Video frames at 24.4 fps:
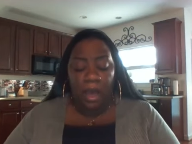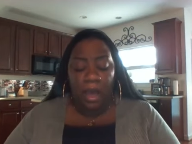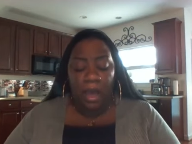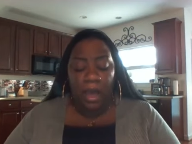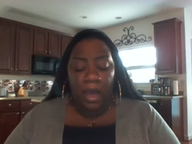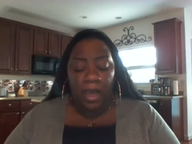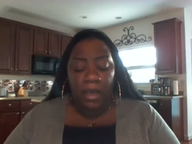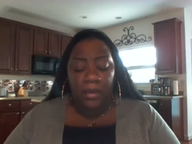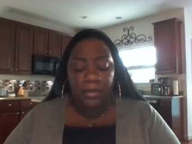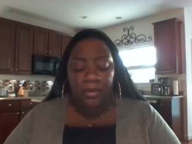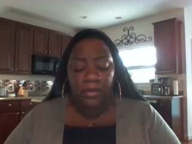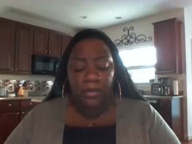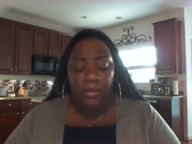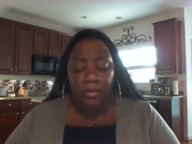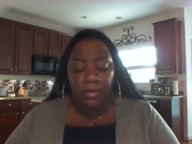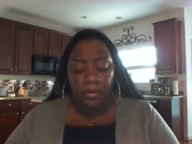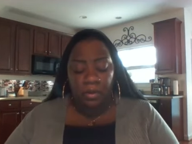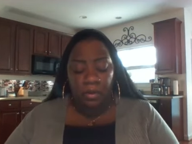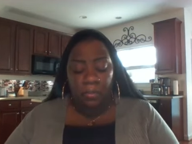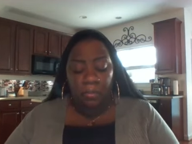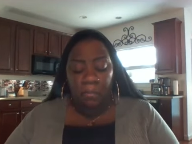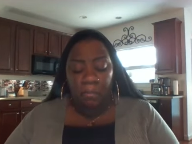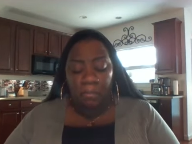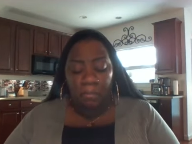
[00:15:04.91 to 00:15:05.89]

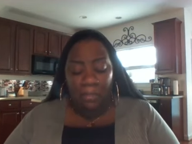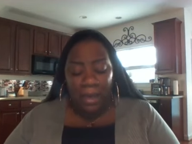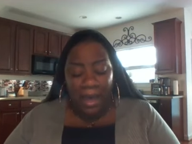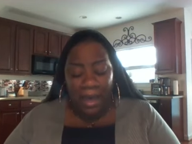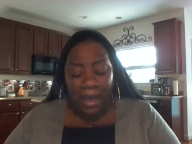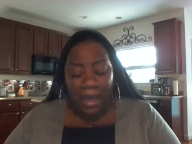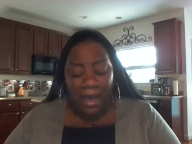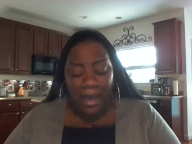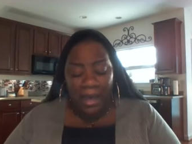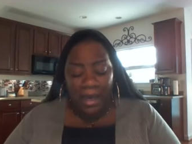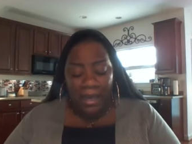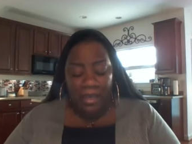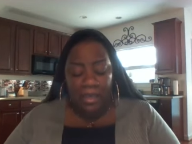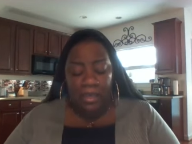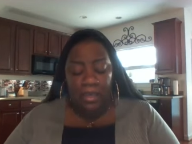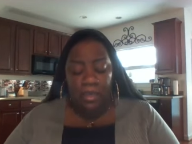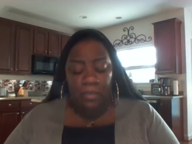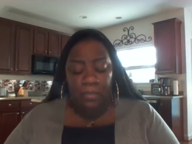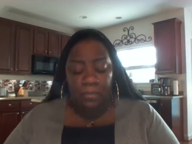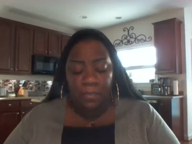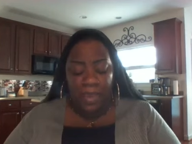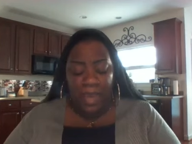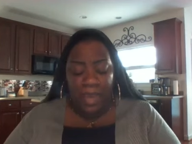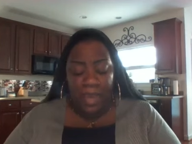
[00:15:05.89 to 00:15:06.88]
Honor my
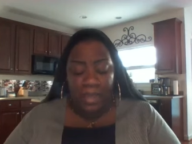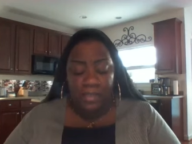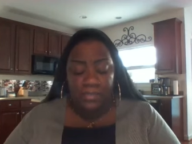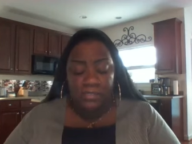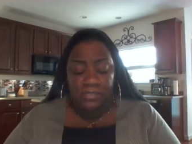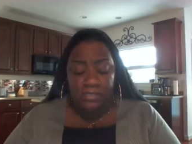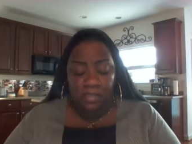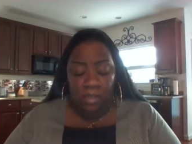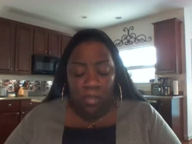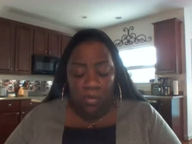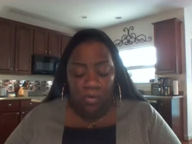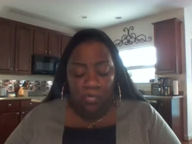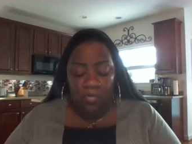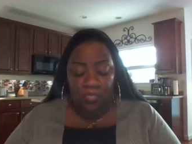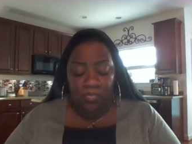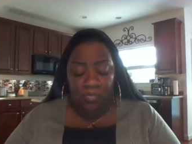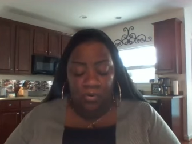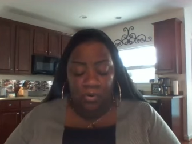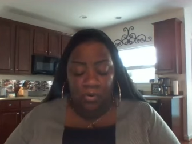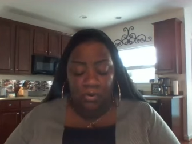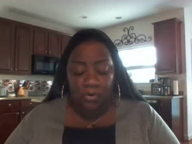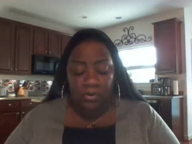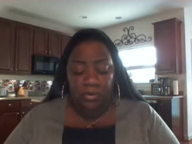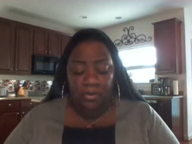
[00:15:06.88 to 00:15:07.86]

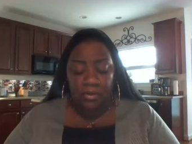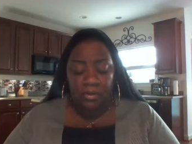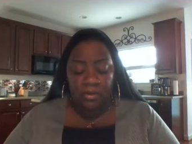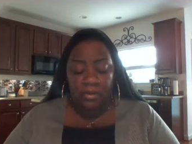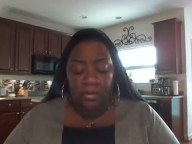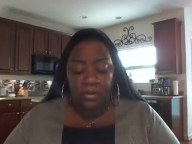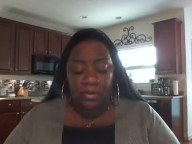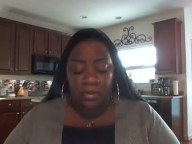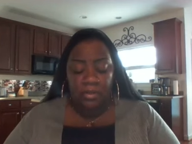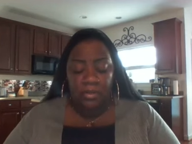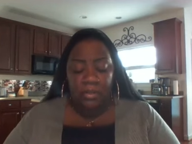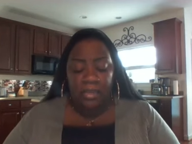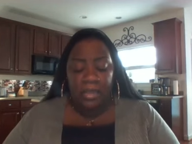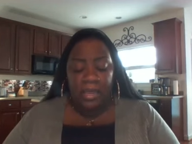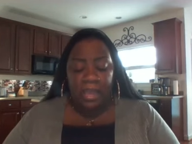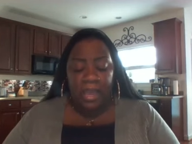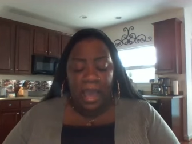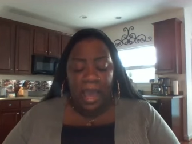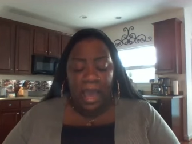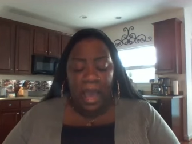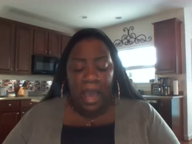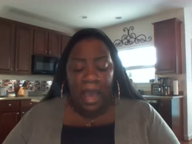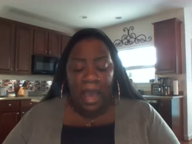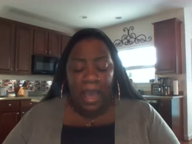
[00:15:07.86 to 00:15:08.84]
Passover.
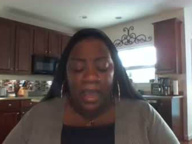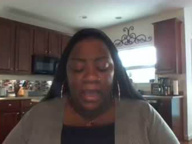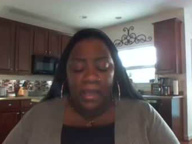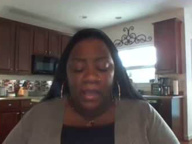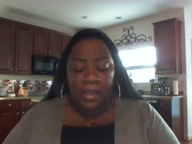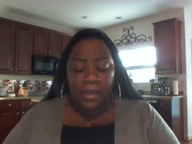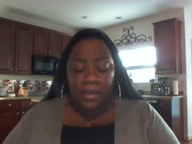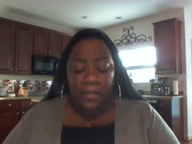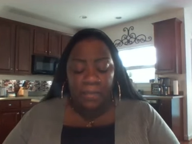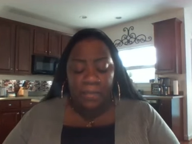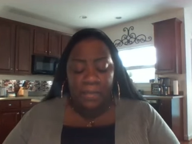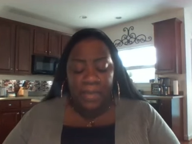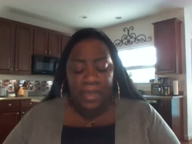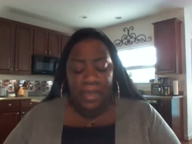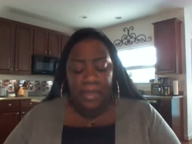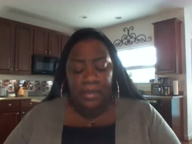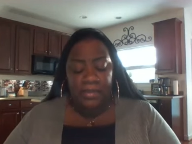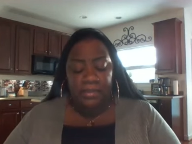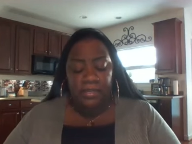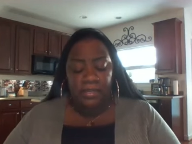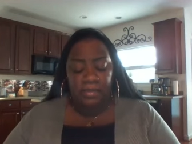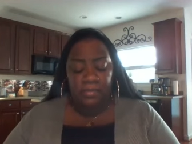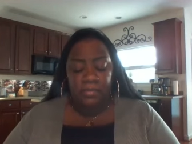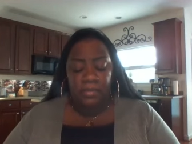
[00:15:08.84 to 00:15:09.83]
I
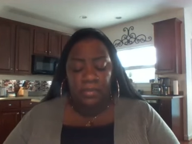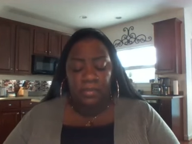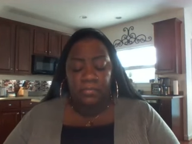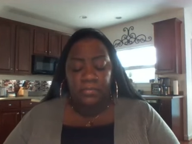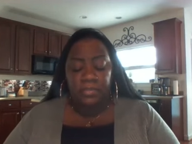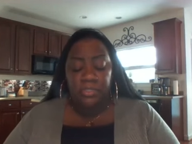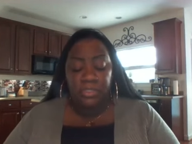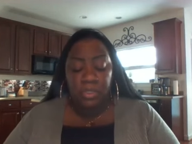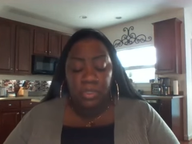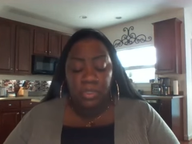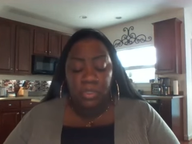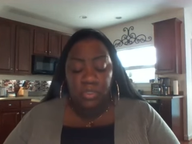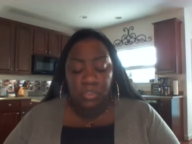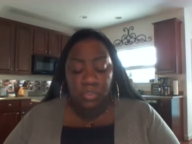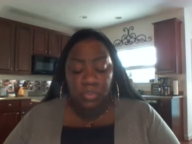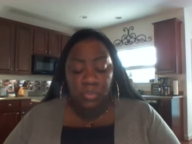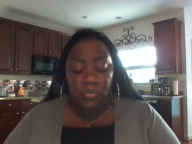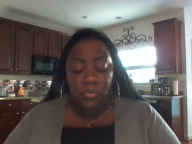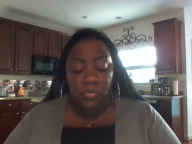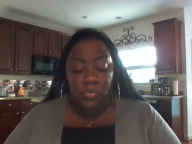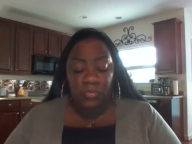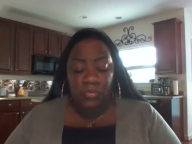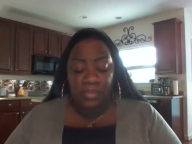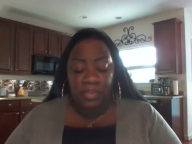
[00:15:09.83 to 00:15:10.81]
commanded them to
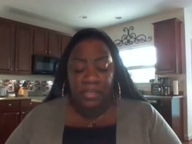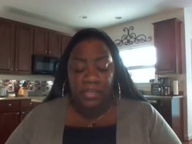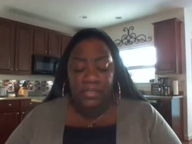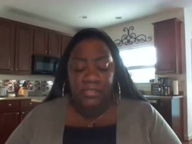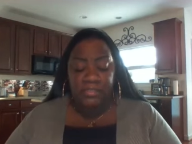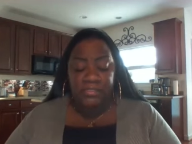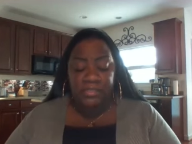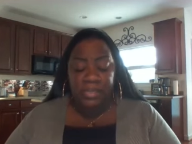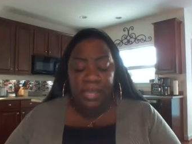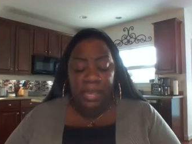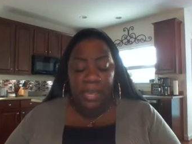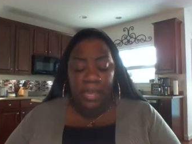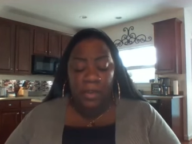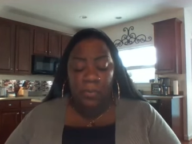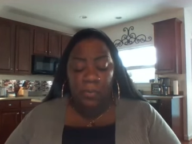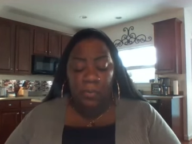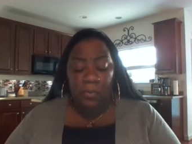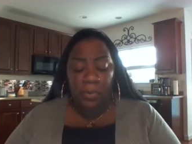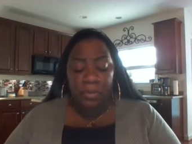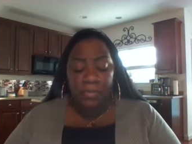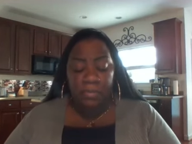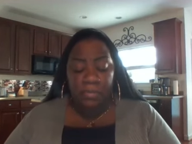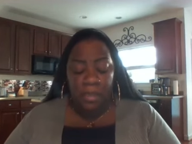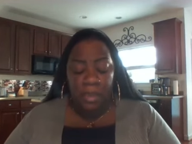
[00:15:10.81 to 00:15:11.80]
do this
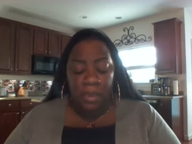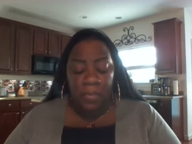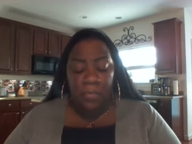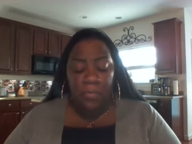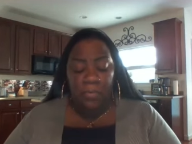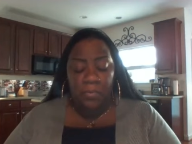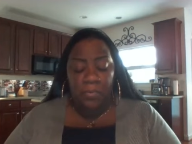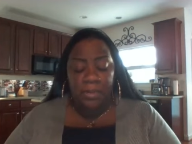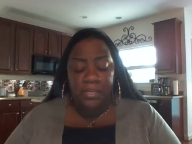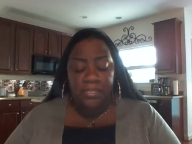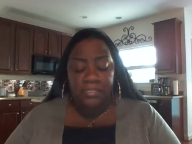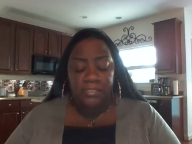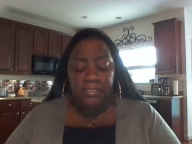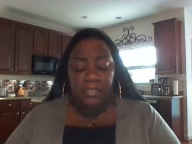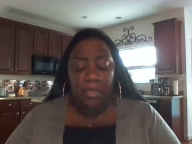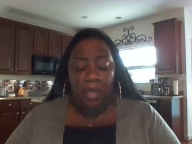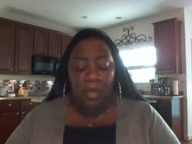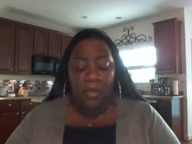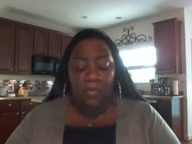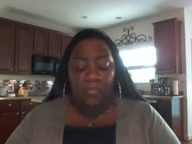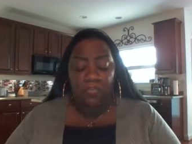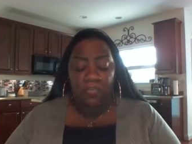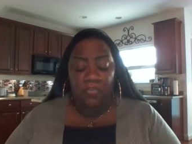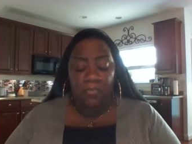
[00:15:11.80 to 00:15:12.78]
in remembrance
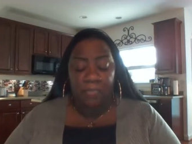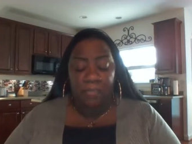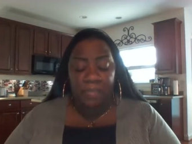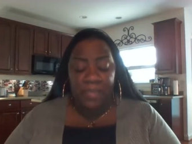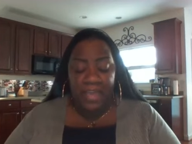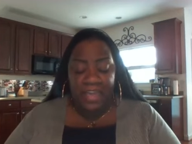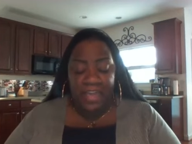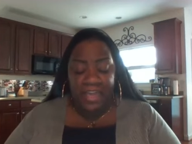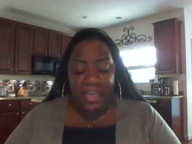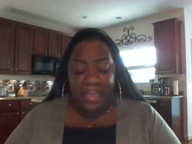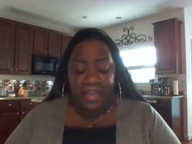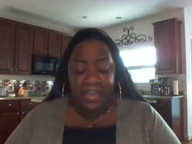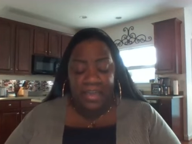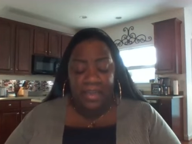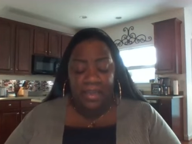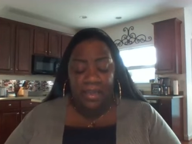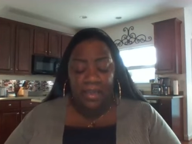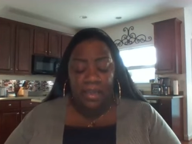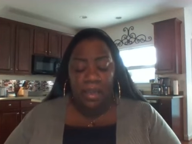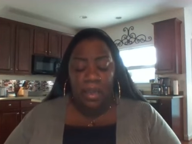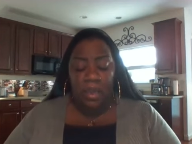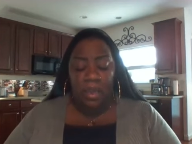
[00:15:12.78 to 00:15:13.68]
of me.